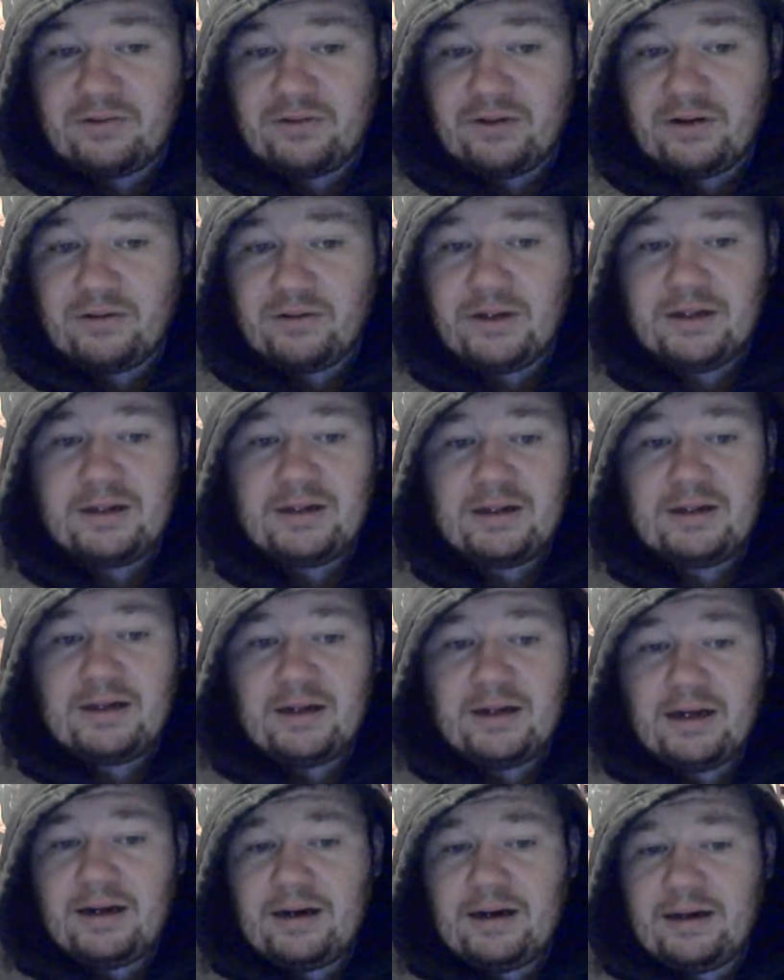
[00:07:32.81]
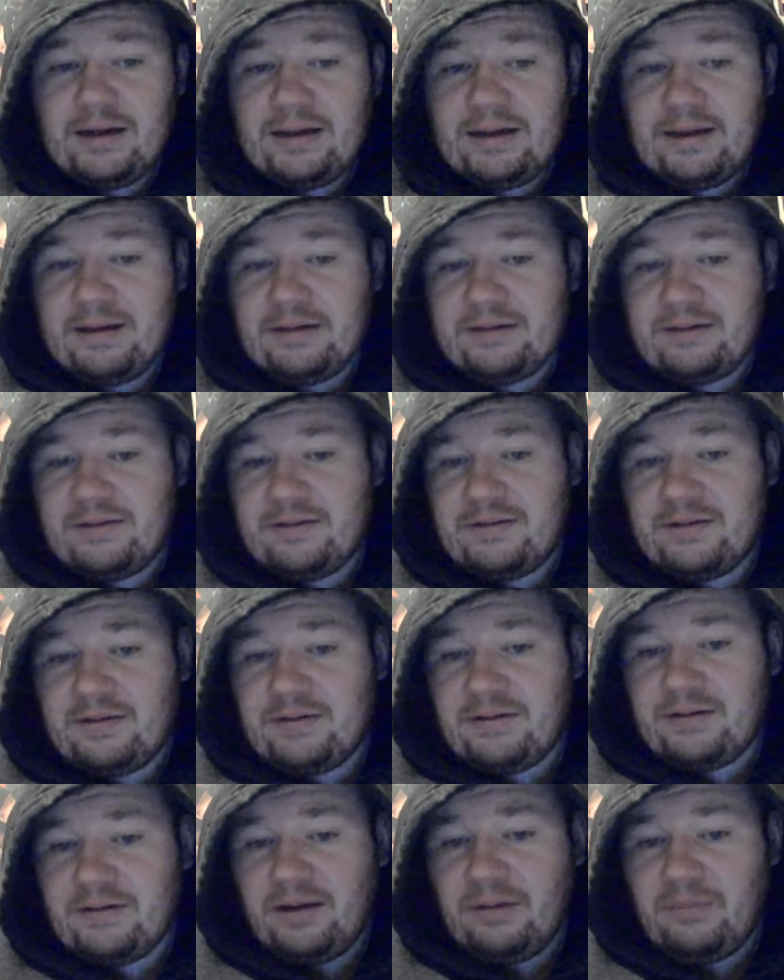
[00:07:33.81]
So
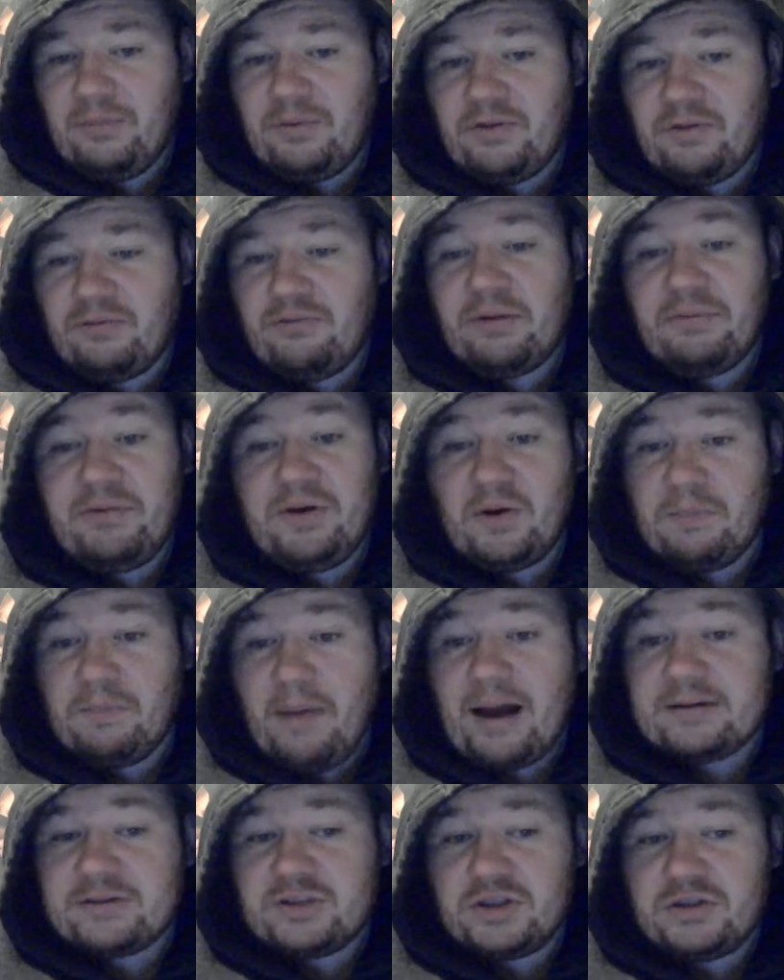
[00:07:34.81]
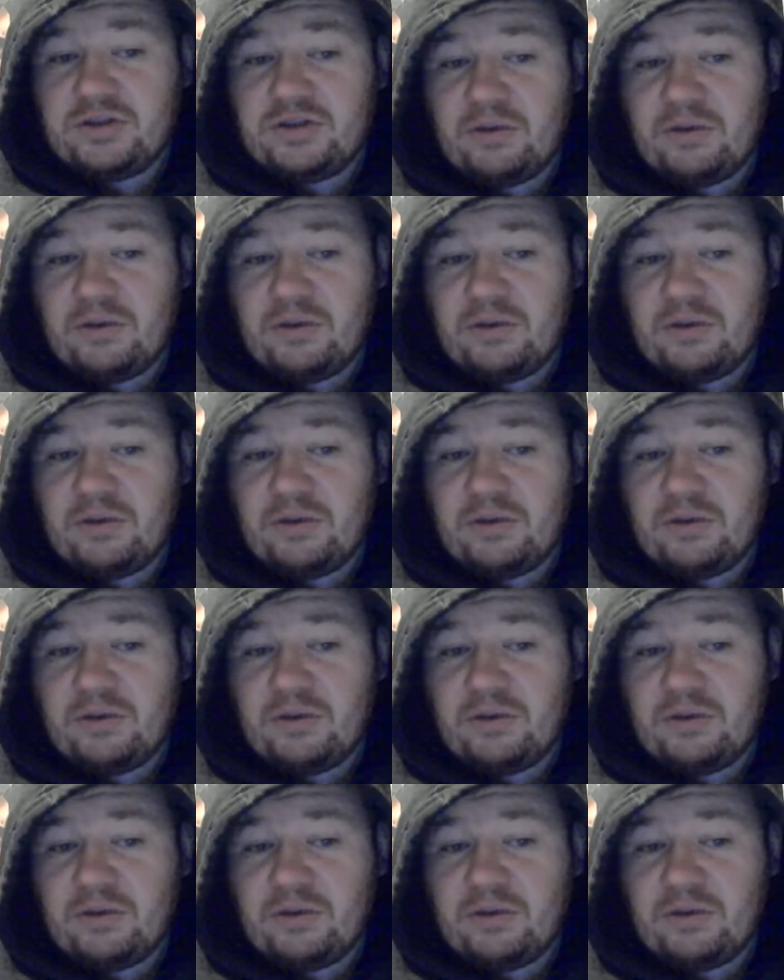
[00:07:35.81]
it was a really good match.